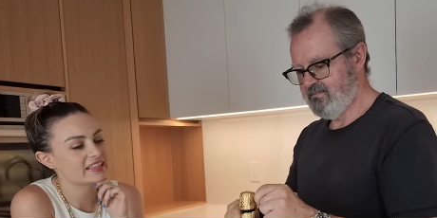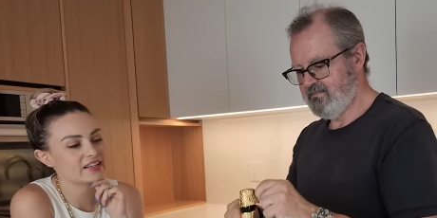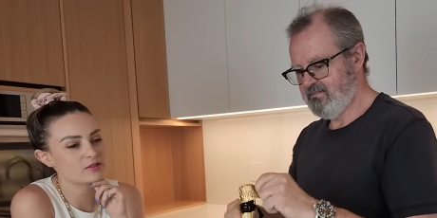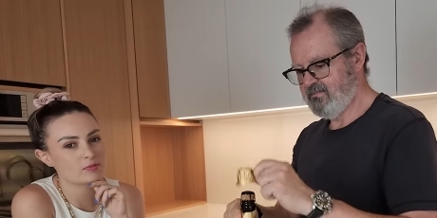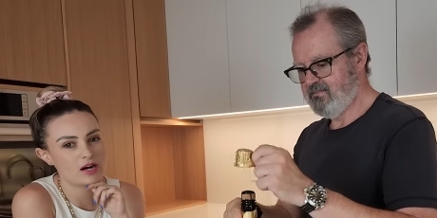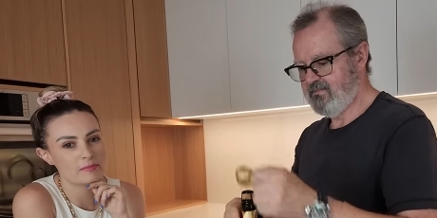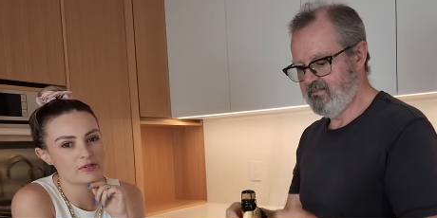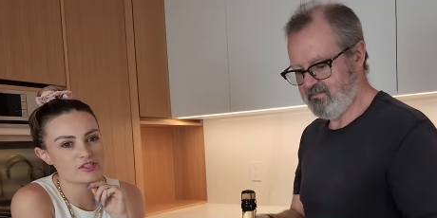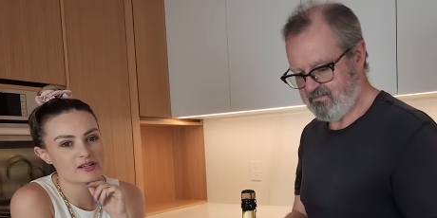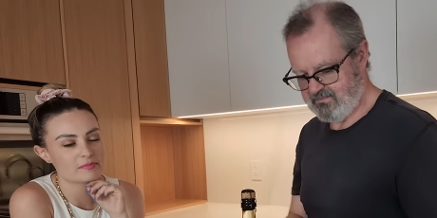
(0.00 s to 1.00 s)
Speaker 1: get you
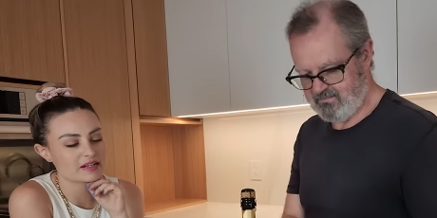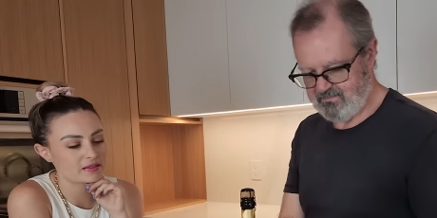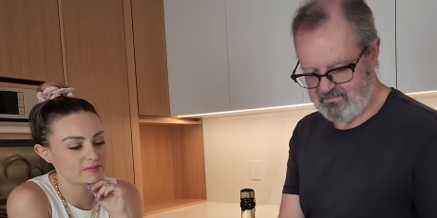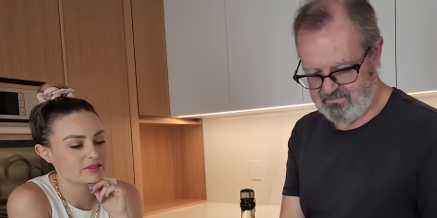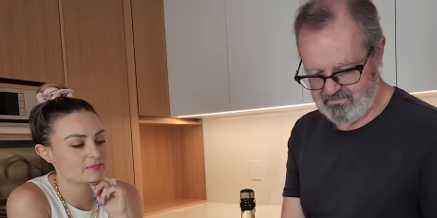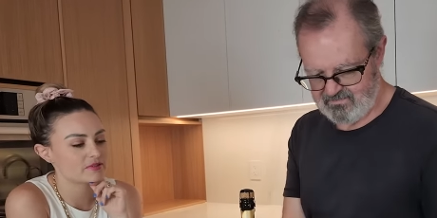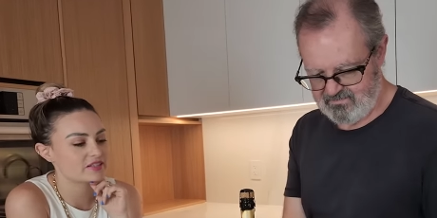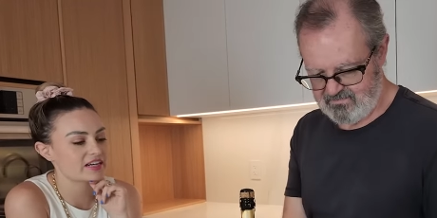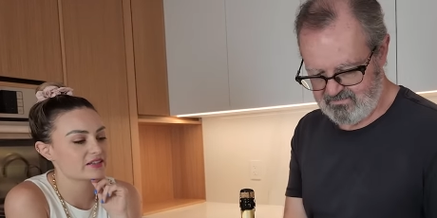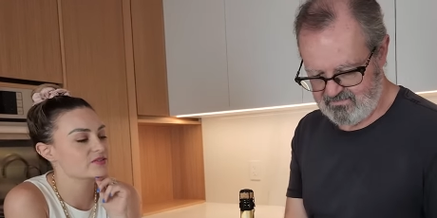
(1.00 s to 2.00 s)
proper champagne, but
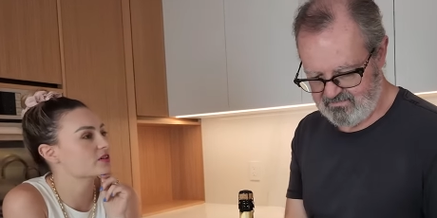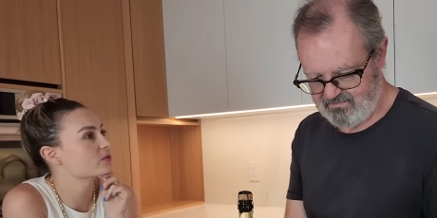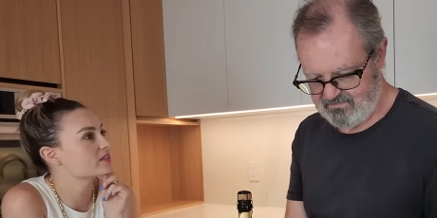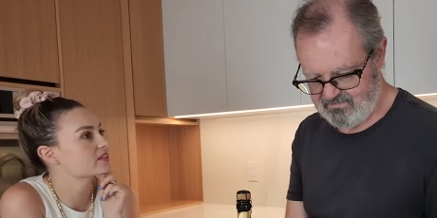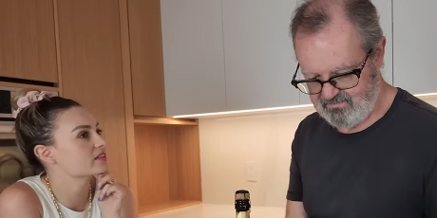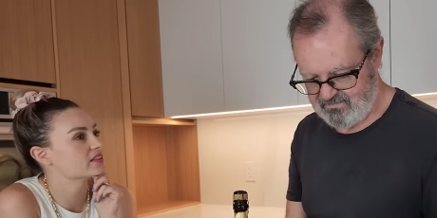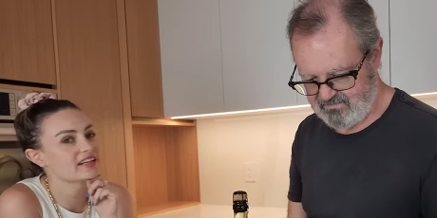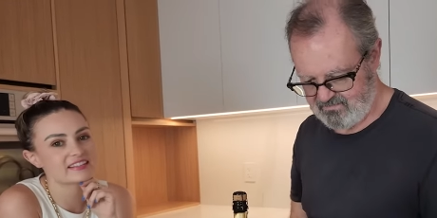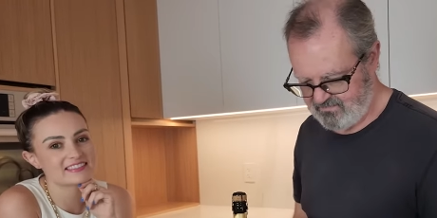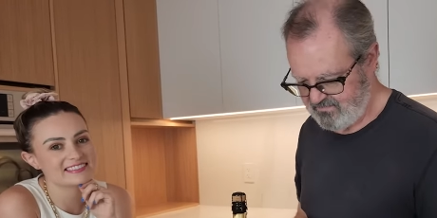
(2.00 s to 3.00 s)
Prosecco's always a
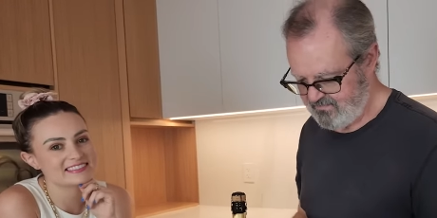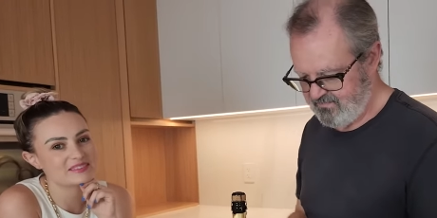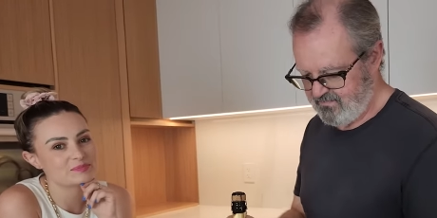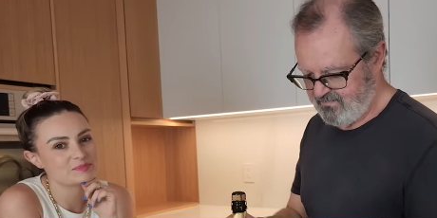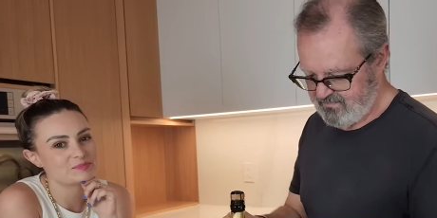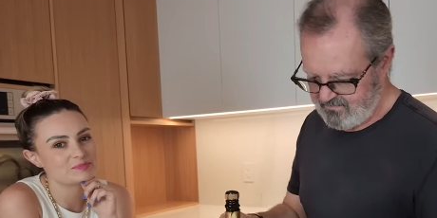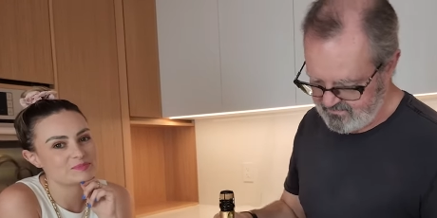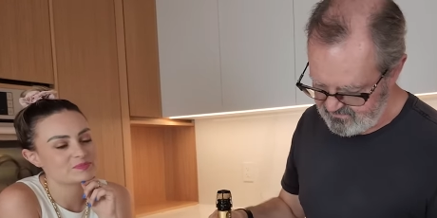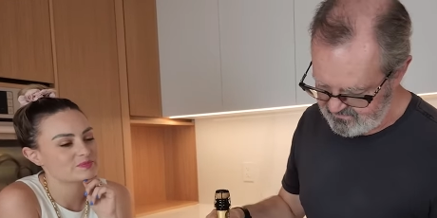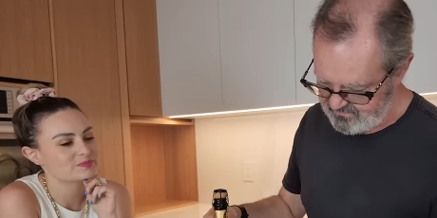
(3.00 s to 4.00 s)
delight.
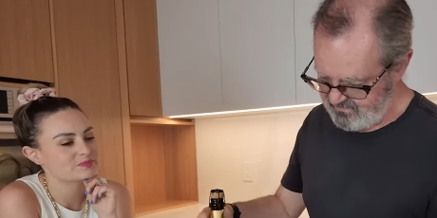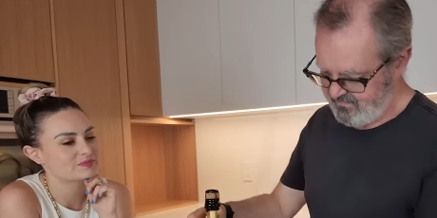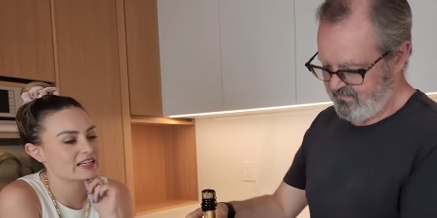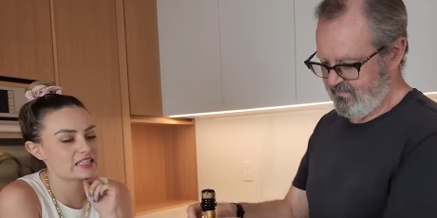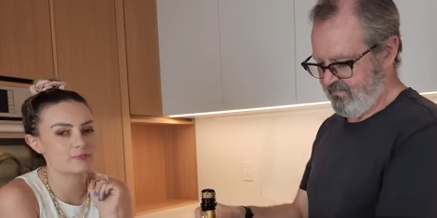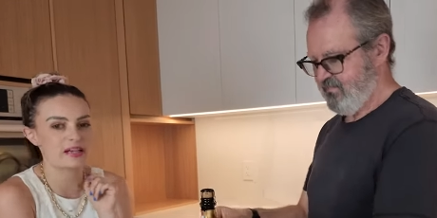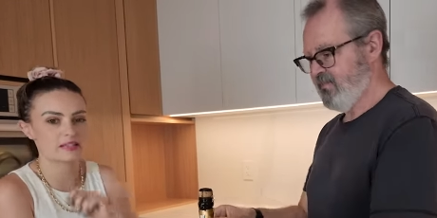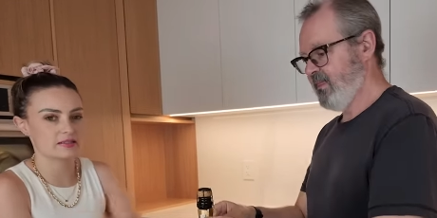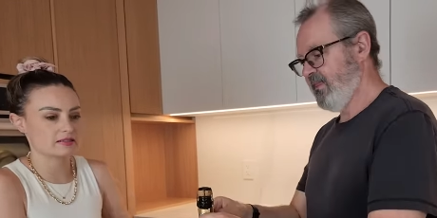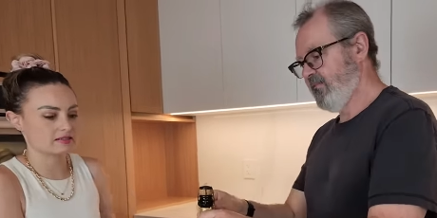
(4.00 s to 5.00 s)
Next
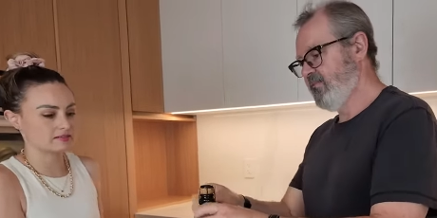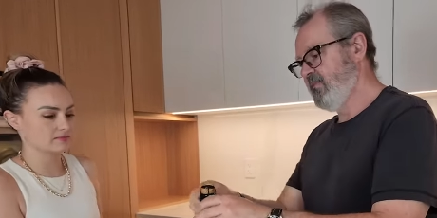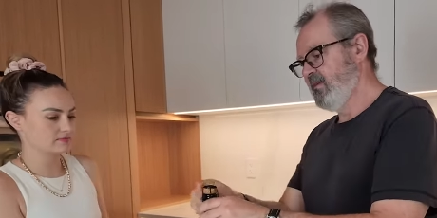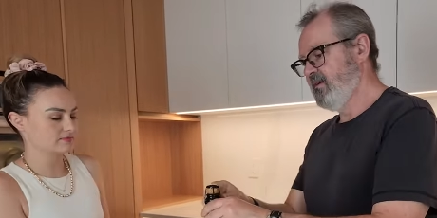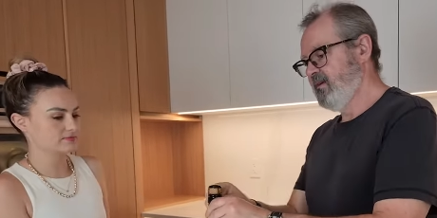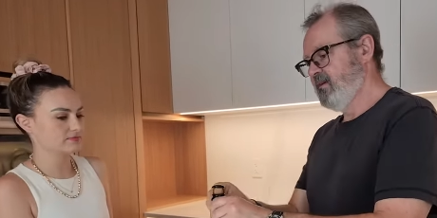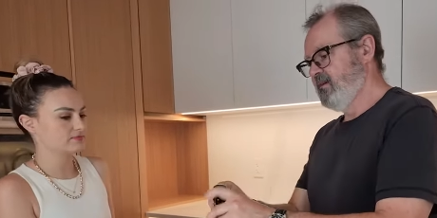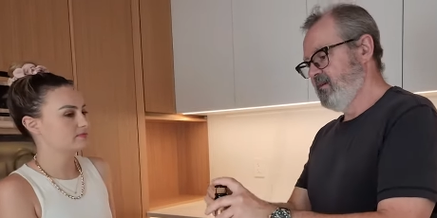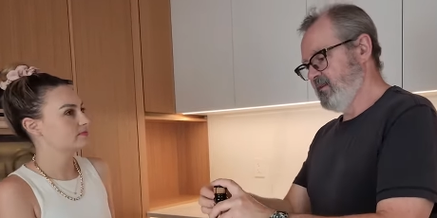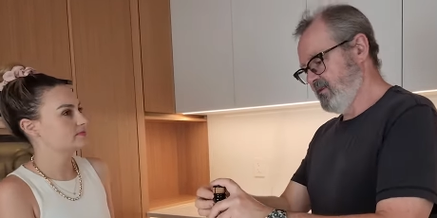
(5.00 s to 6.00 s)
best thing.
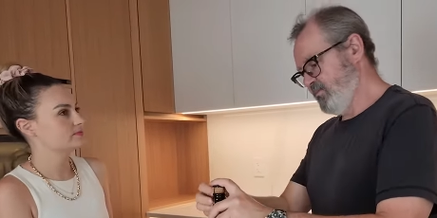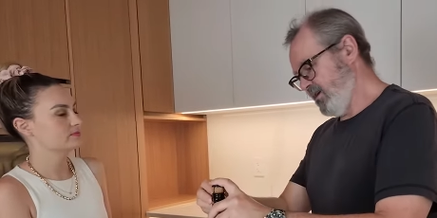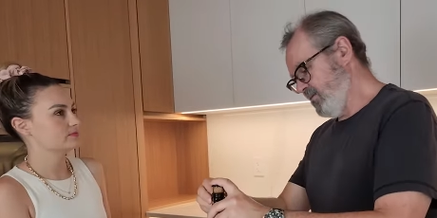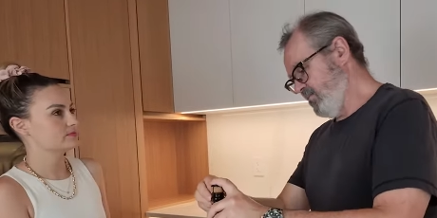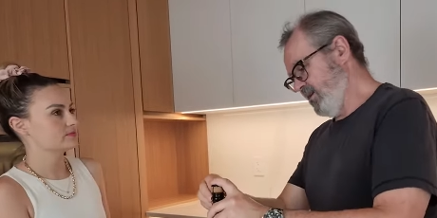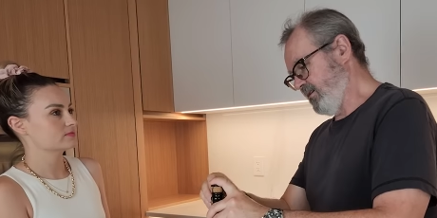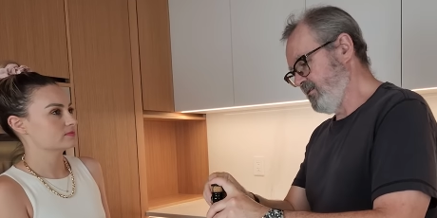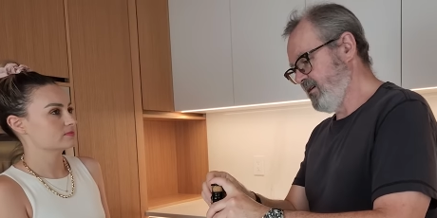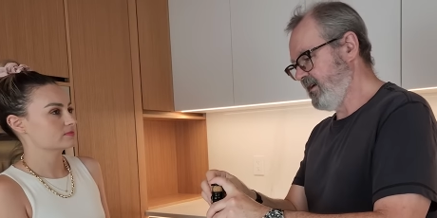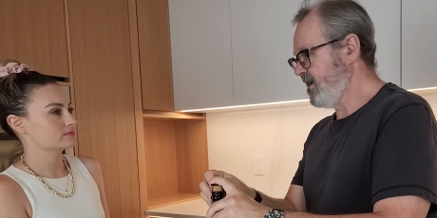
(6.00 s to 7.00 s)
It's
Speaker 2: bread and butter.
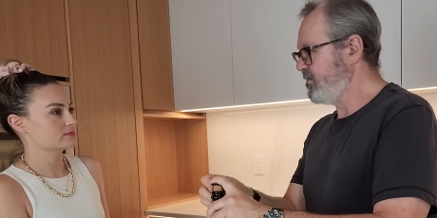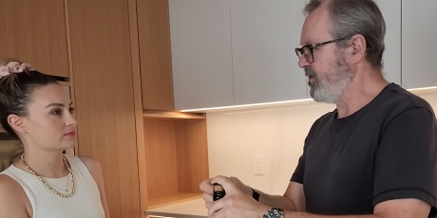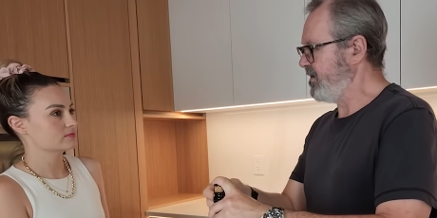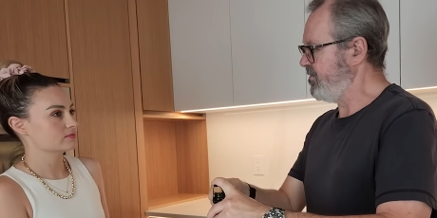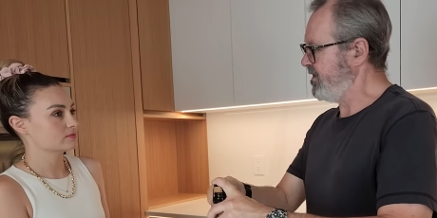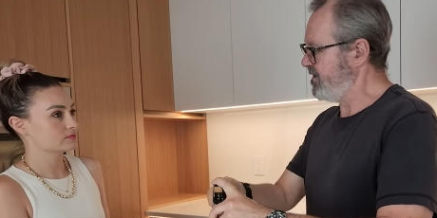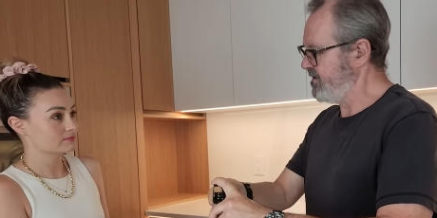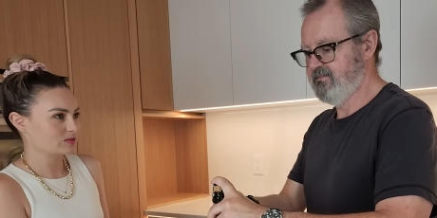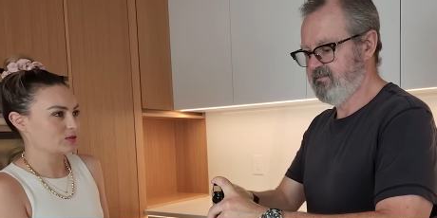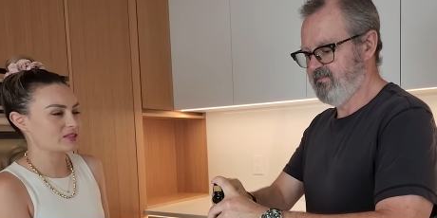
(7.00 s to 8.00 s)
I like bread and butter.
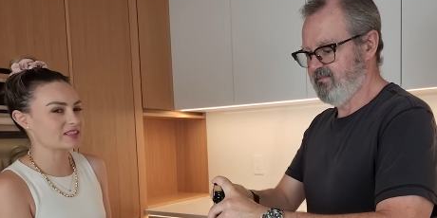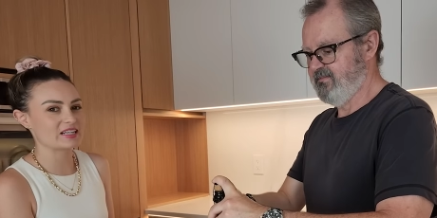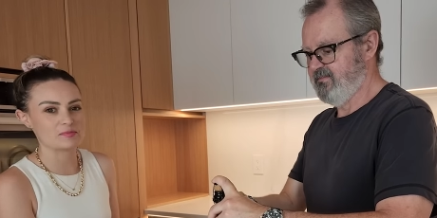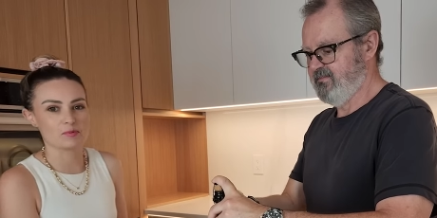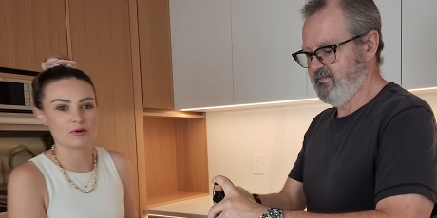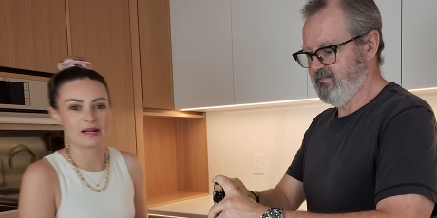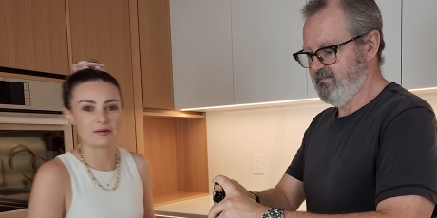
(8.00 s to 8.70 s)
Speaker 1: Who doesn't like bread